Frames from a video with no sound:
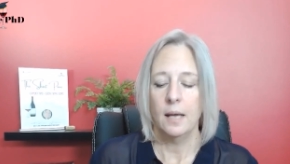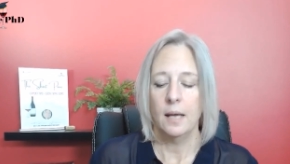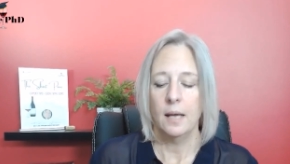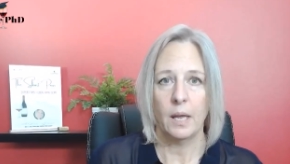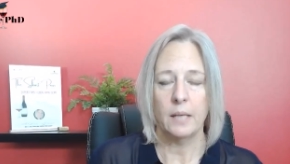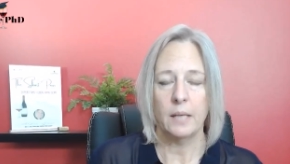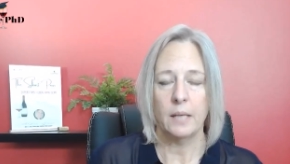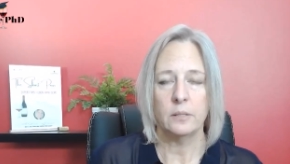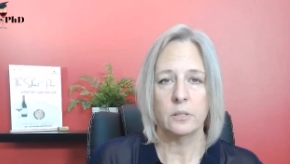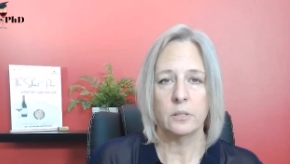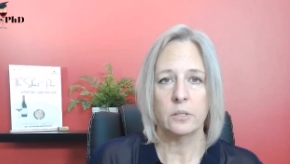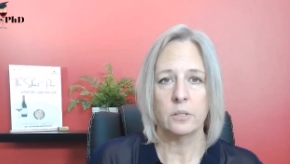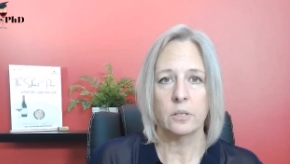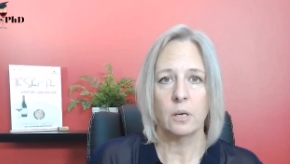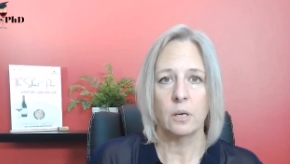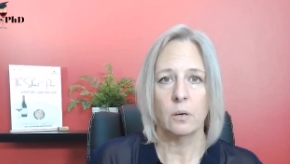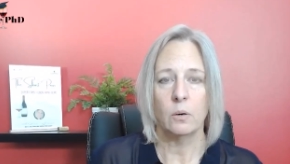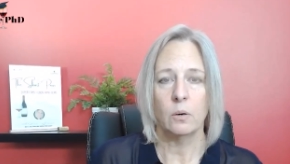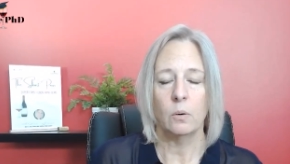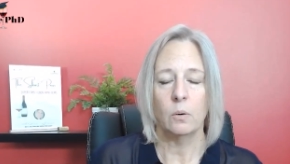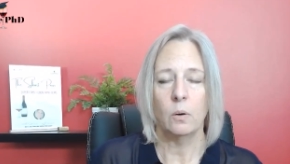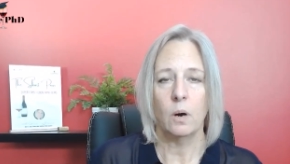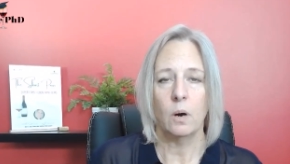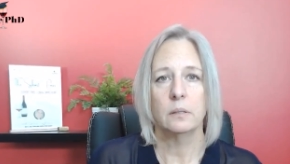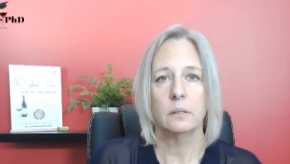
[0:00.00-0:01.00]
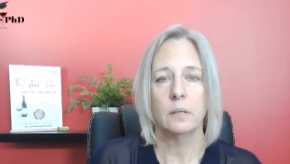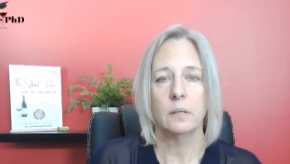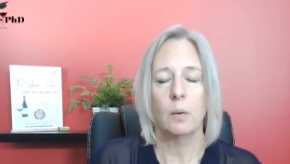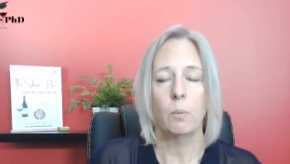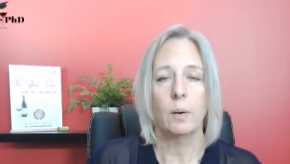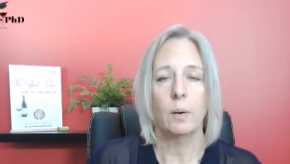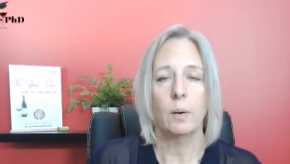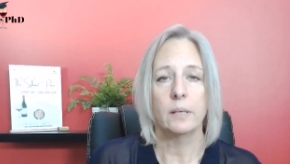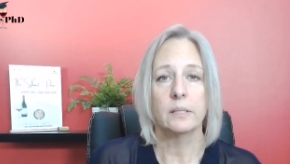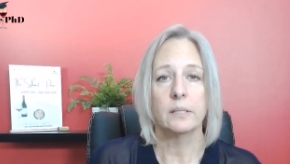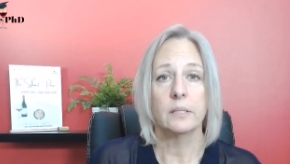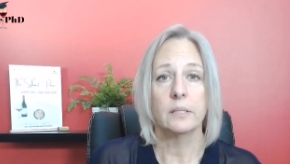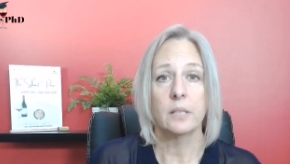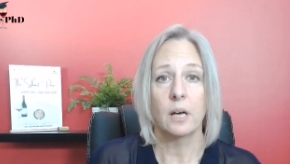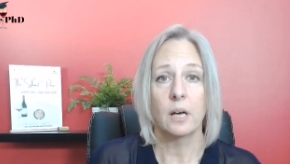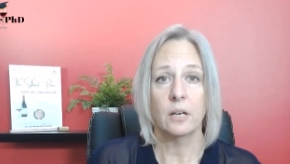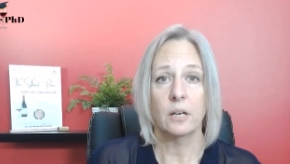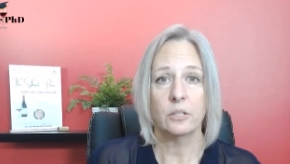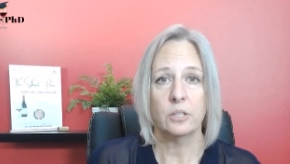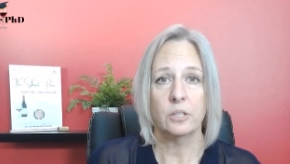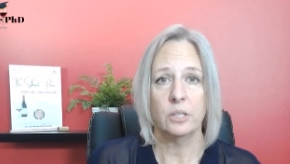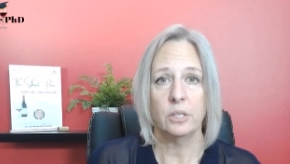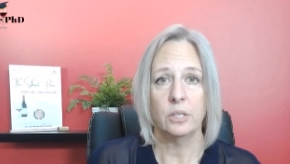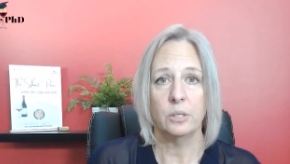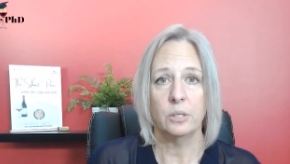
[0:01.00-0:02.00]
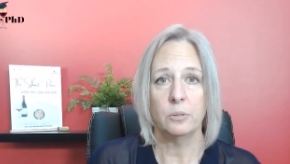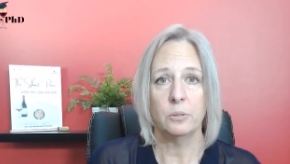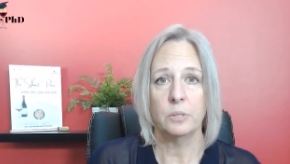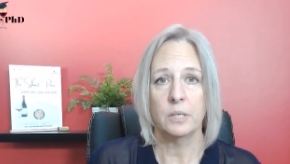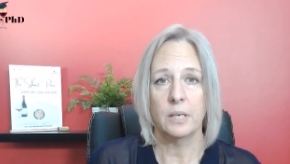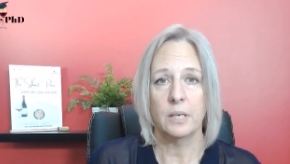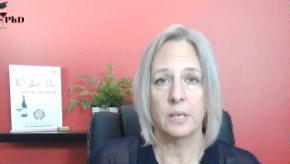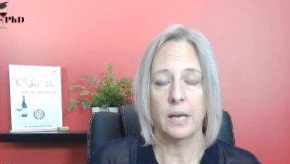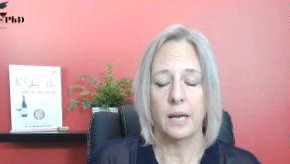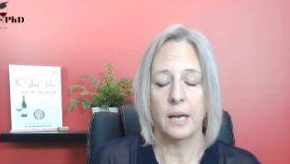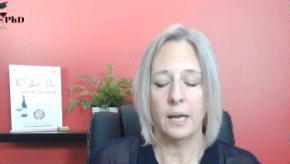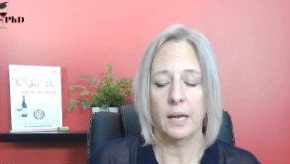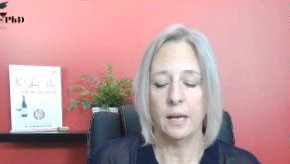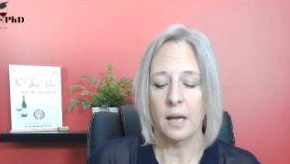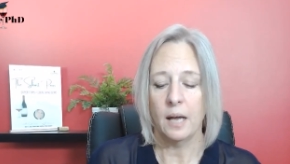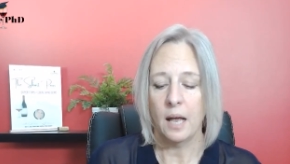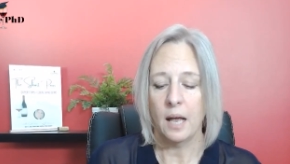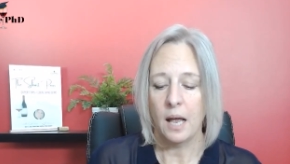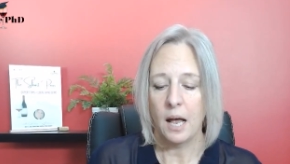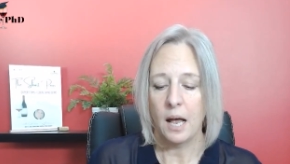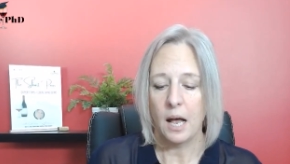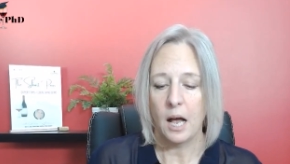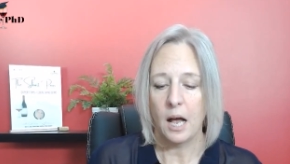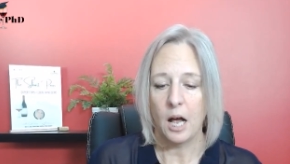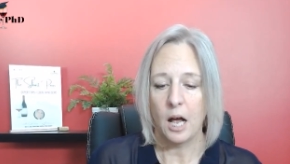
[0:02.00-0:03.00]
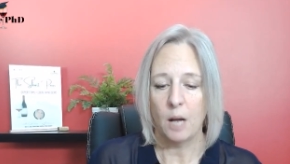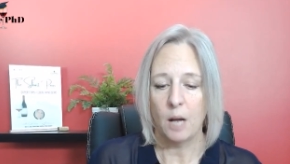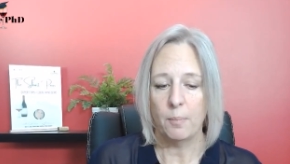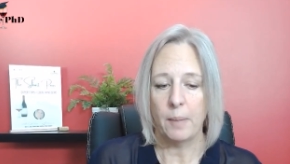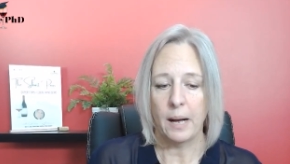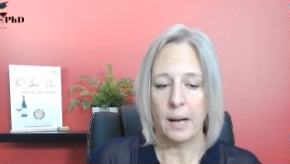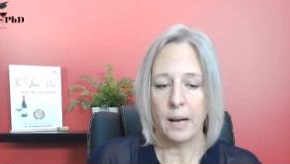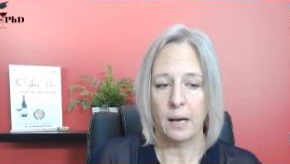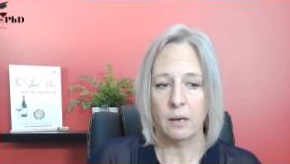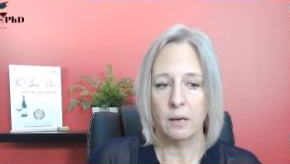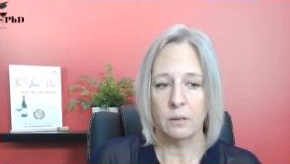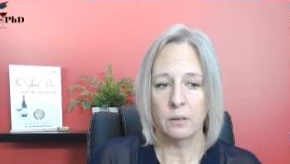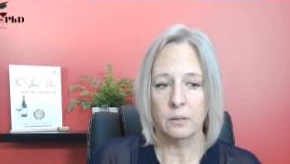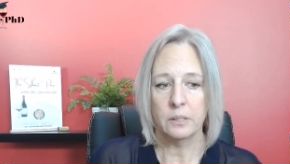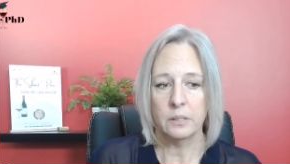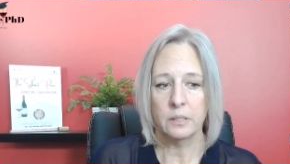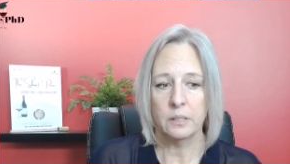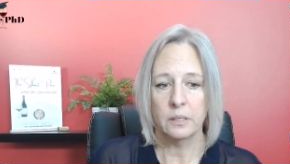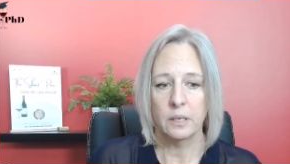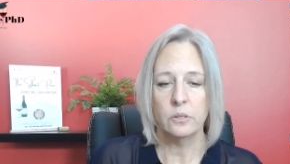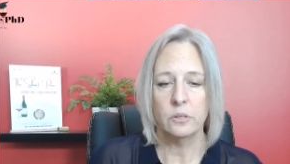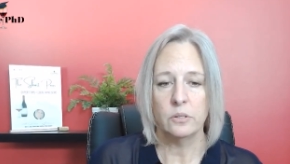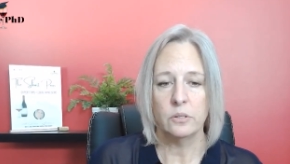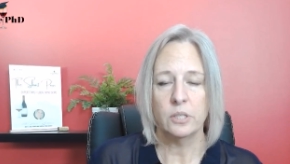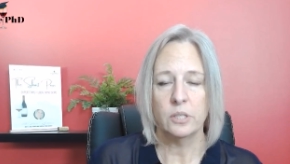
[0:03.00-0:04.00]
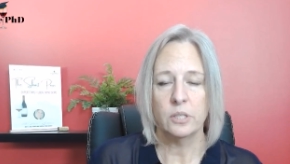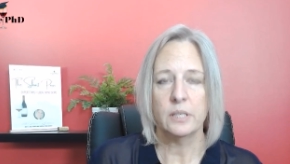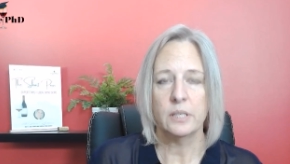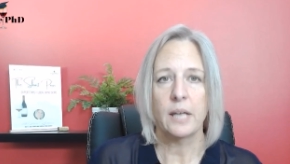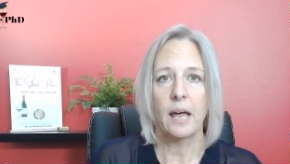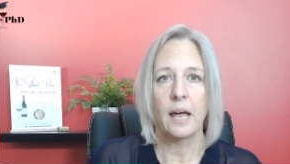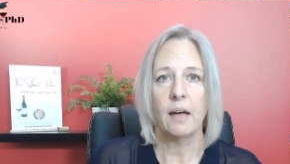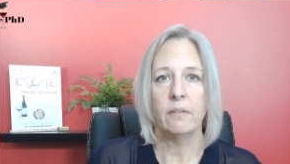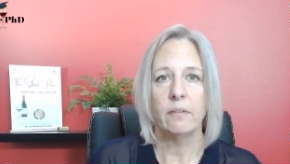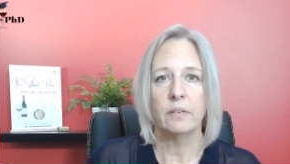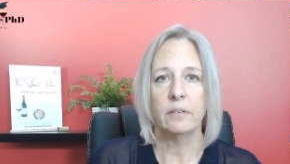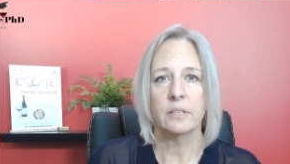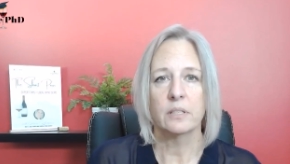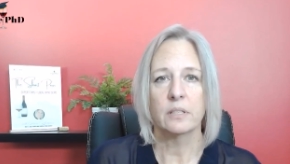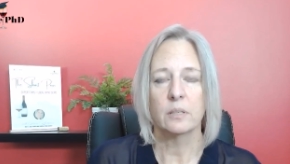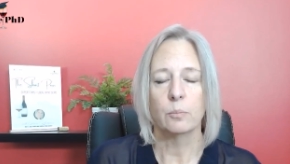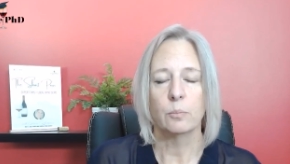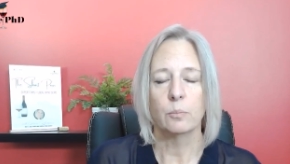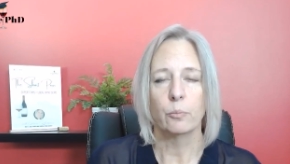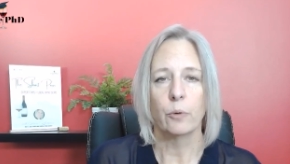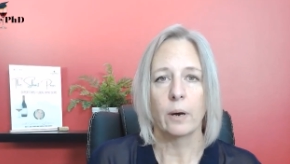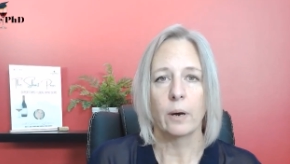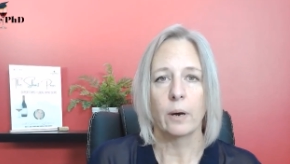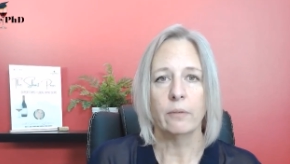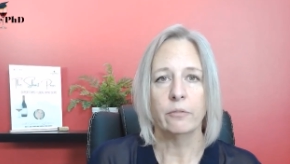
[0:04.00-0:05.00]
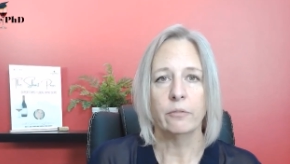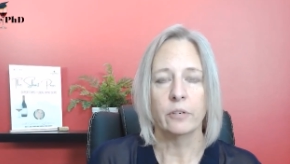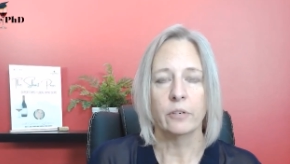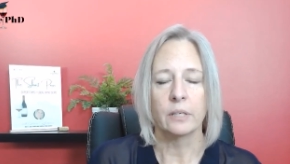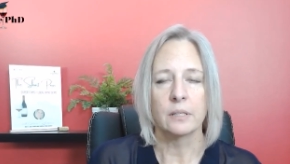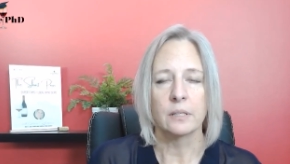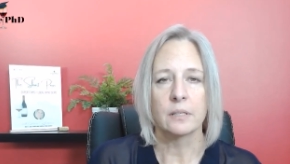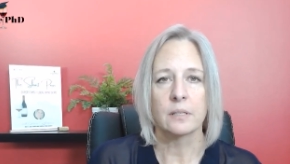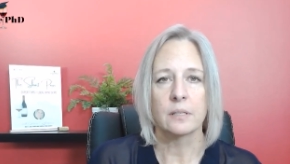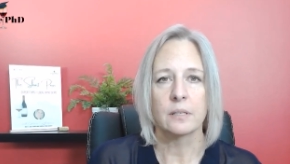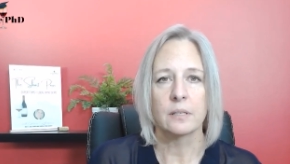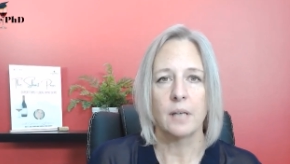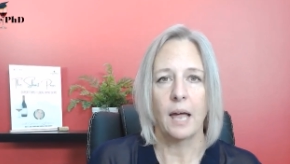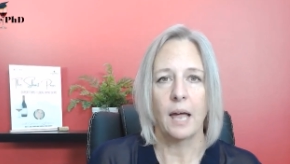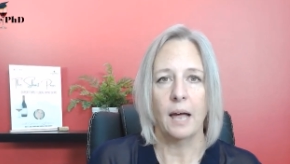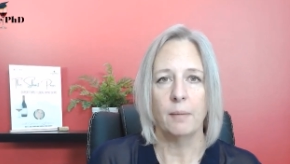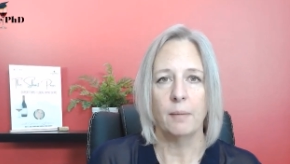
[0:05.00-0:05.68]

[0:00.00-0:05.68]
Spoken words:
And so I wanted to talk to you today about just having some reverence,